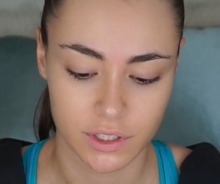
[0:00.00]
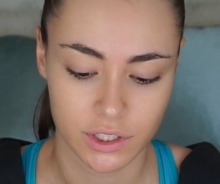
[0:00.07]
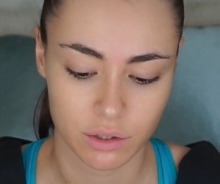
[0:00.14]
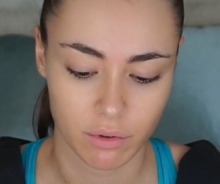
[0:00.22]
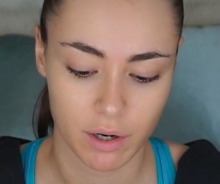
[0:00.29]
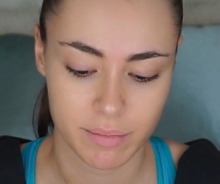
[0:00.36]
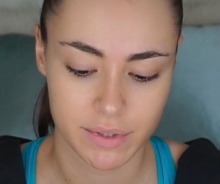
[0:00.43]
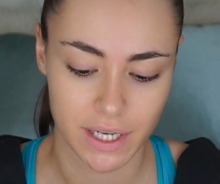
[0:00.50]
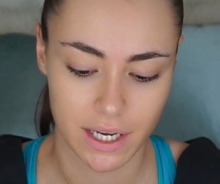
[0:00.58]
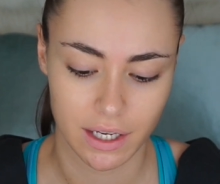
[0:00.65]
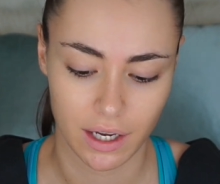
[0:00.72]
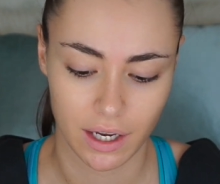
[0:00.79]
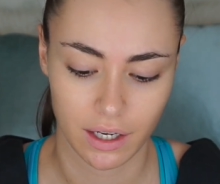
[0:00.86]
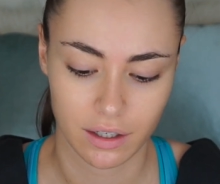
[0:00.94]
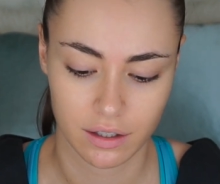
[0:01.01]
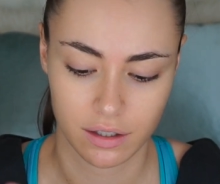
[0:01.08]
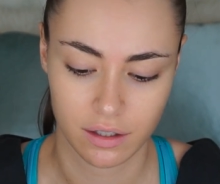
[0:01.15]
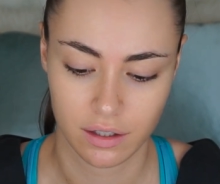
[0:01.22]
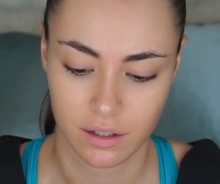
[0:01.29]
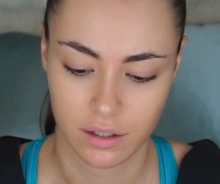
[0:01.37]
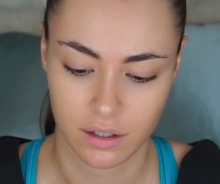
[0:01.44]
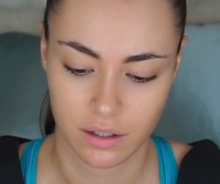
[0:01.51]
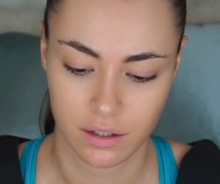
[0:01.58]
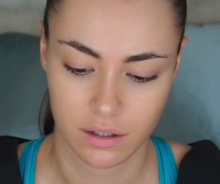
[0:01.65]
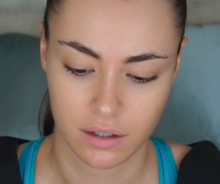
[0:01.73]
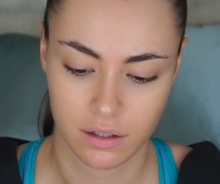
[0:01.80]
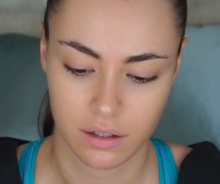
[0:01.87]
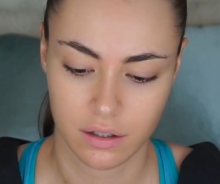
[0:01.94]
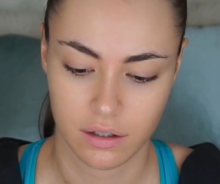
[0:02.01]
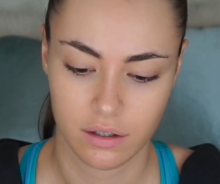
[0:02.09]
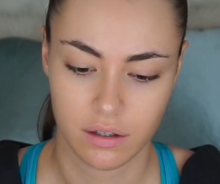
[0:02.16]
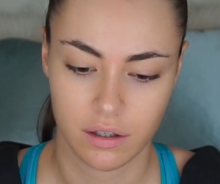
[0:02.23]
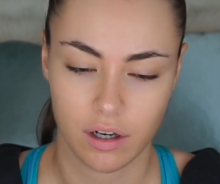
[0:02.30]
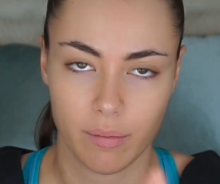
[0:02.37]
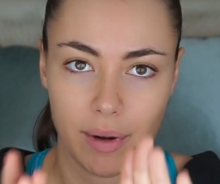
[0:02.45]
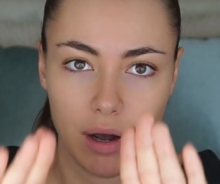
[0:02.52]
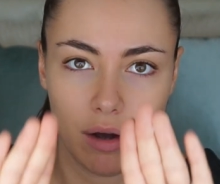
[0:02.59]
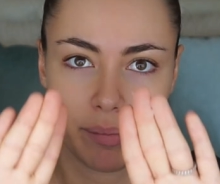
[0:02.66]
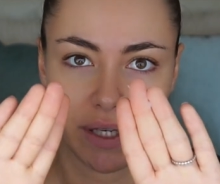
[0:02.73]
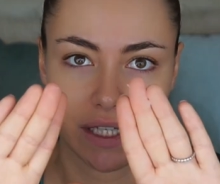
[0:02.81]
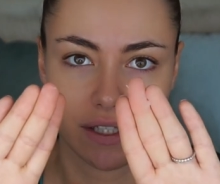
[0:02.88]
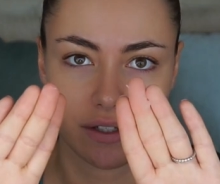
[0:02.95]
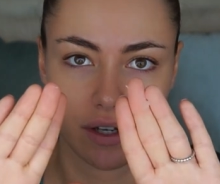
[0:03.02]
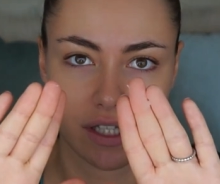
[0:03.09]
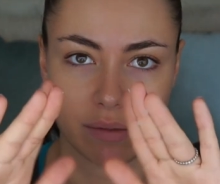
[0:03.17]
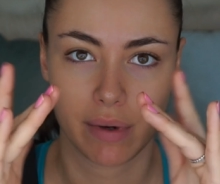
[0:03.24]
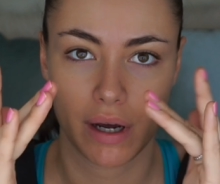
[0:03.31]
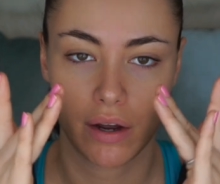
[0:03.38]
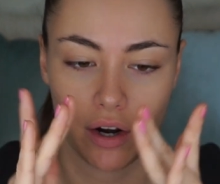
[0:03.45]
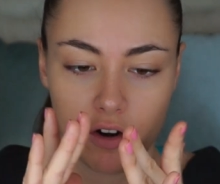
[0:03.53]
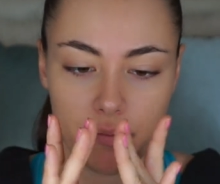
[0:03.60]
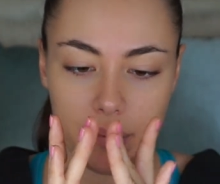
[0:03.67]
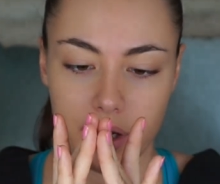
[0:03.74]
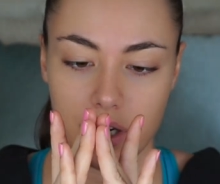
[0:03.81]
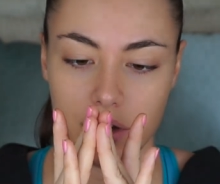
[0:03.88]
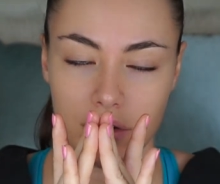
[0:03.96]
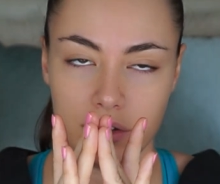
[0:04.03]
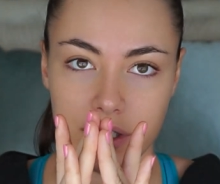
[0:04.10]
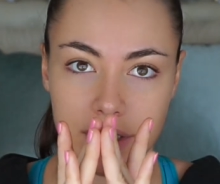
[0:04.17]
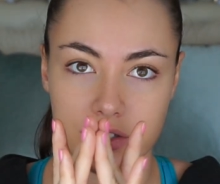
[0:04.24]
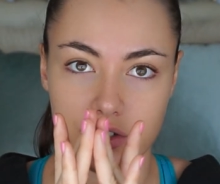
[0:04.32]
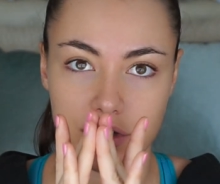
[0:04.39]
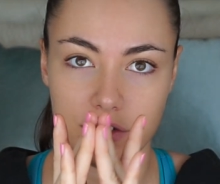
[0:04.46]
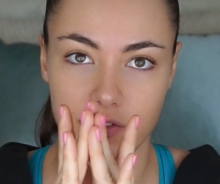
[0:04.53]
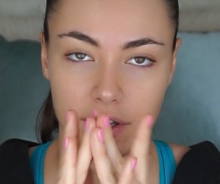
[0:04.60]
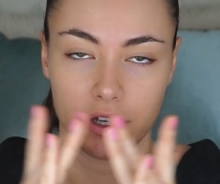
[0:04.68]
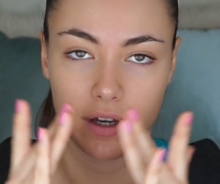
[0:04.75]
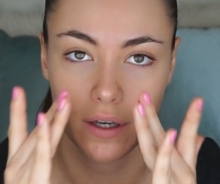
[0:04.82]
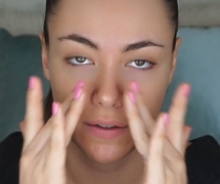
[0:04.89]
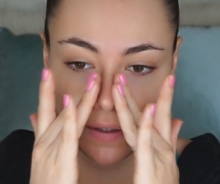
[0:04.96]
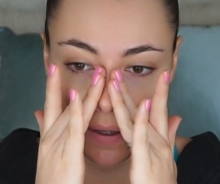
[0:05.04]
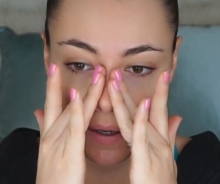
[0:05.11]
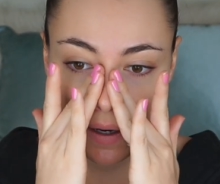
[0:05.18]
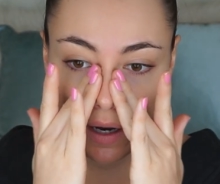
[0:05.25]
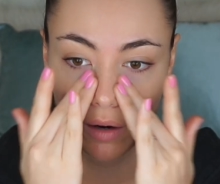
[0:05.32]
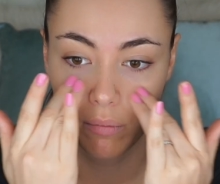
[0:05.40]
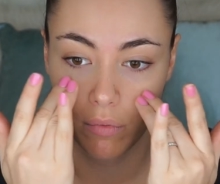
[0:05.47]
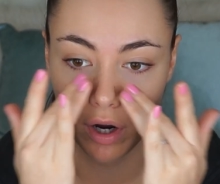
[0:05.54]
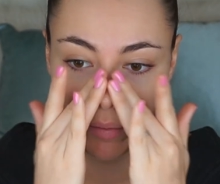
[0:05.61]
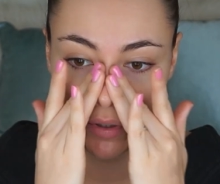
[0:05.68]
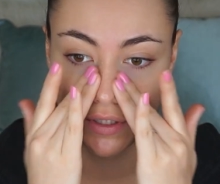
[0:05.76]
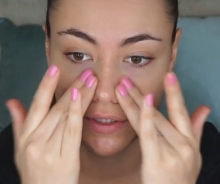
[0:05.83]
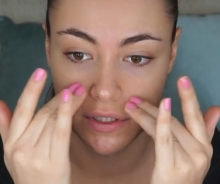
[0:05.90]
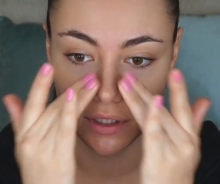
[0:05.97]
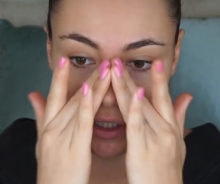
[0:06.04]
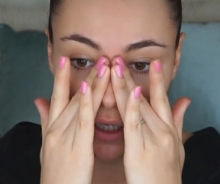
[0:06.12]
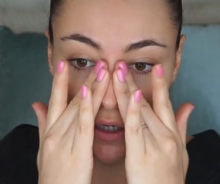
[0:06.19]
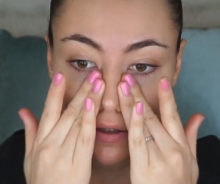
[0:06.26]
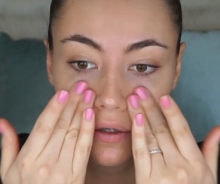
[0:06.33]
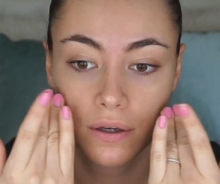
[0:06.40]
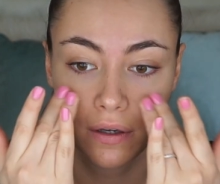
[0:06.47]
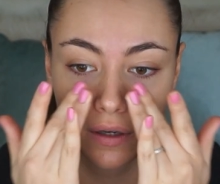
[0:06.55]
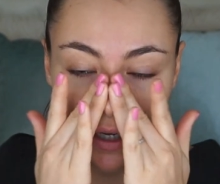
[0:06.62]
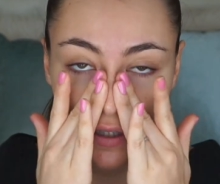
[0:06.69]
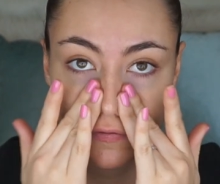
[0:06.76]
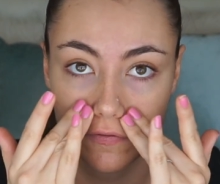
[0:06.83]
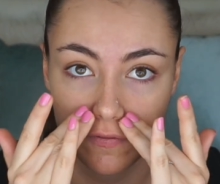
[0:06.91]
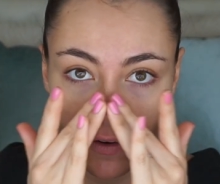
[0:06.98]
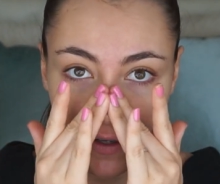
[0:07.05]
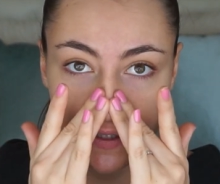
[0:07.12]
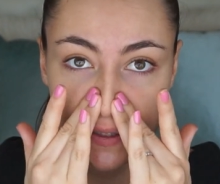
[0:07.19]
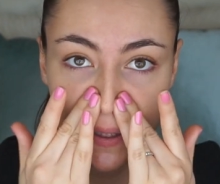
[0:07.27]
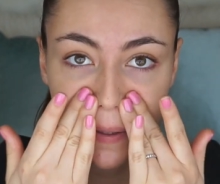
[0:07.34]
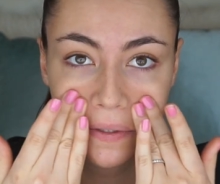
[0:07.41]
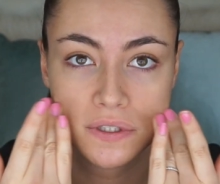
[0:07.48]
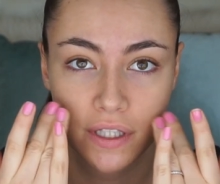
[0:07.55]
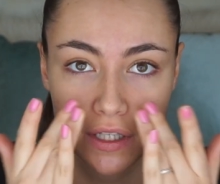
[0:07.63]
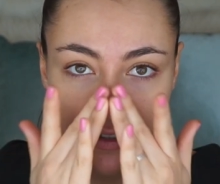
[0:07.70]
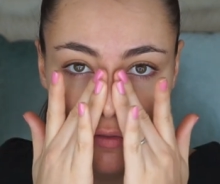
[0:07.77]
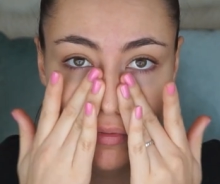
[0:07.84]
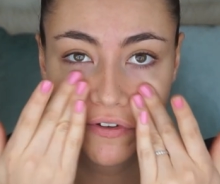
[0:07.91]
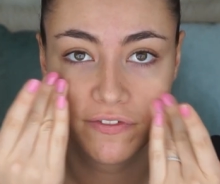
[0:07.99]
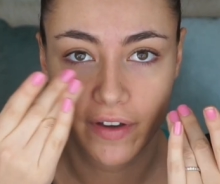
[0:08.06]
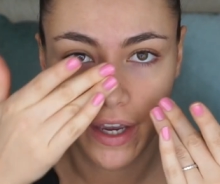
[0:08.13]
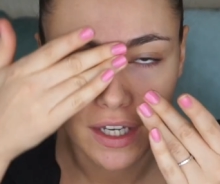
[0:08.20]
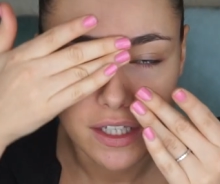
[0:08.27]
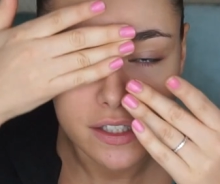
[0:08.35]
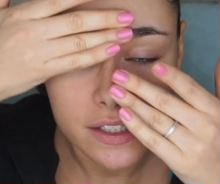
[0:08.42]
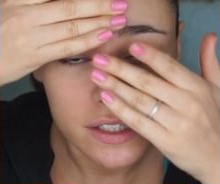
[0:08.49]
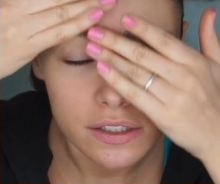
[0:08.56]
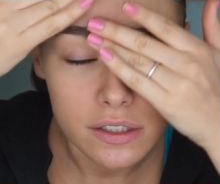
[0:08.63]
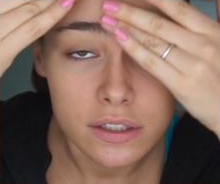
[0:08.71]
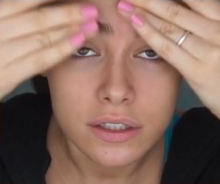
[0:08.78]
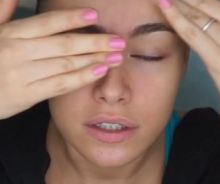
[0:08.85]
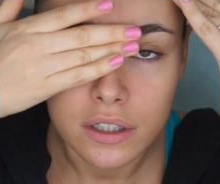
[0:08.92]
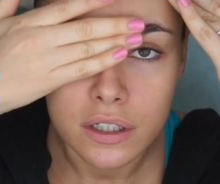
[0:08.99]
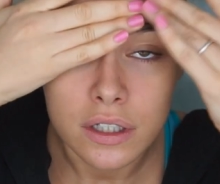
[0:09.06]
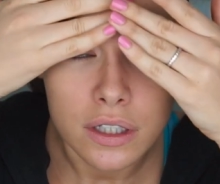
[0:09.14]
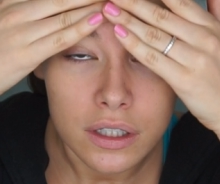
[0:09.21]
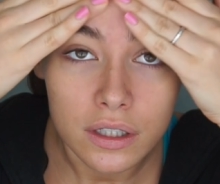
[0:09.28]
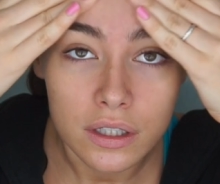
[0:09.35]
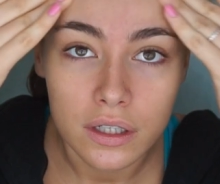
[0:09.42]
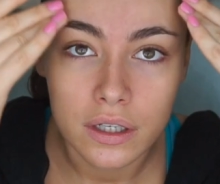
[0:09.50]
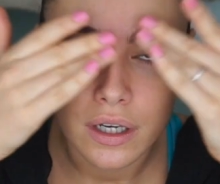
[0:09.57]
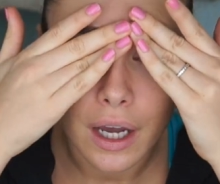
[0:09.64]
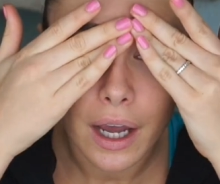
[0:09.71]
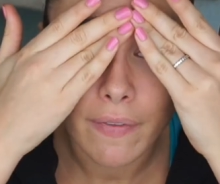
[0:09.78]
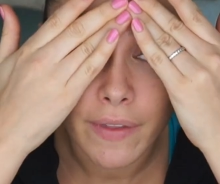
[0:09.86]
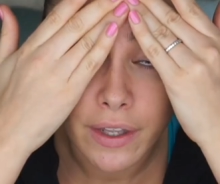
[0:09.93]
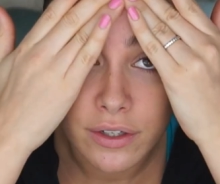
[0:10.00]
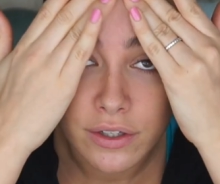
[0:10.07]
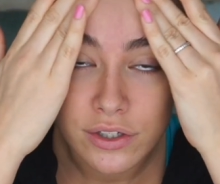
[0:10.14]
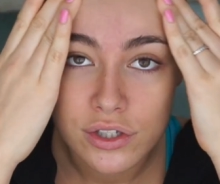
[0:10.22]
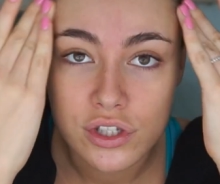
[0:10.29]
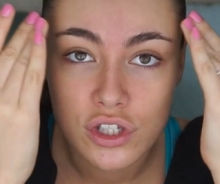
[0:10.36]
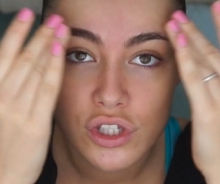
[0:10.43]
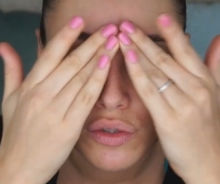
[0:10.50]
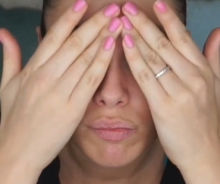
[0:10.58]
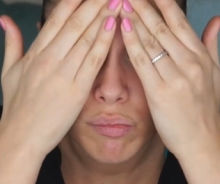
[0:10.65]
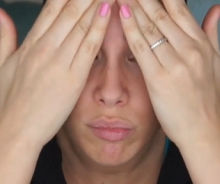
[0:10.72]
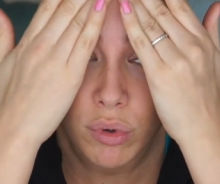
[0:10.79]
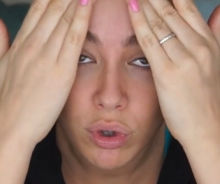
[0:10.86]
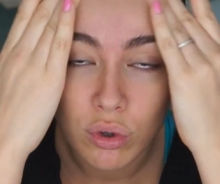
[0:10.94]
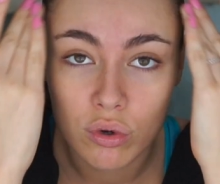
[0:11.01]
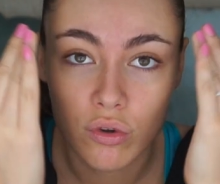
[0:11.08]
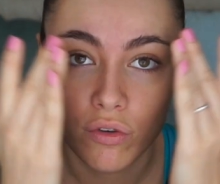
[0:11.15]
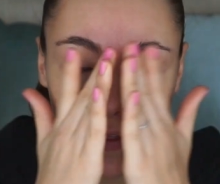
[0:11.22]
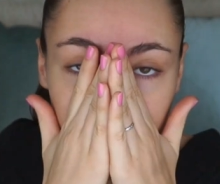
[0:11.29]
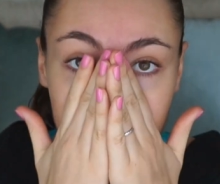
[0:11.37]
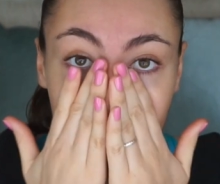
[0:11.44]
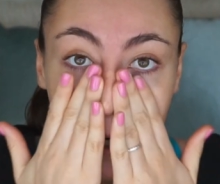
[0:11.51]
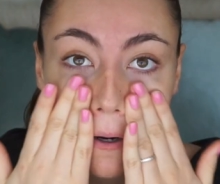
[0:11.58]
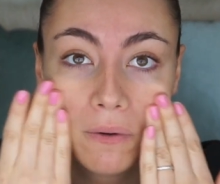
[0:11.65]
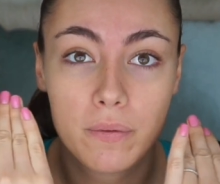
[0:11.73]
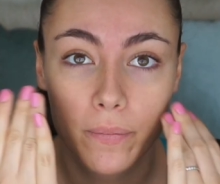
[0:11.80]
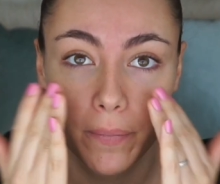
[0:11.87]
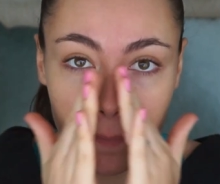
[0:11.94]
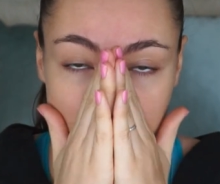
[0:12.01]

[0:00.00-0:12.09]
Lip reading: So I'm taking about a pea-sized amount and I've put it on these 2 fingers, and what I'm going to do is focus it in the centre of my face and then smooth it out.